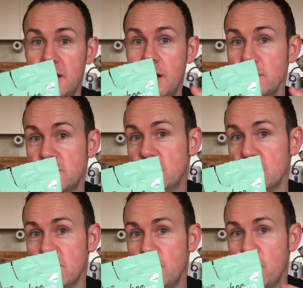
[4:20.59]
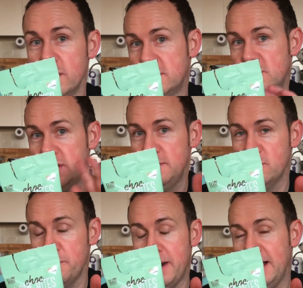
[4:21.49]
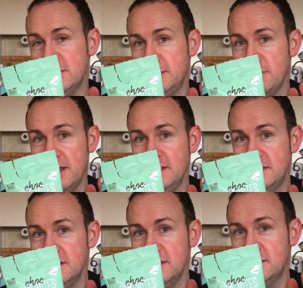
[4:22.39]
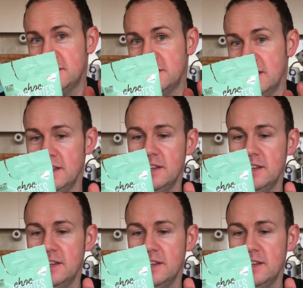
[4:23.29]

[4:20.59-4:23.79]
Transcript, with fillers: I'm not sure what she what part she plays in this.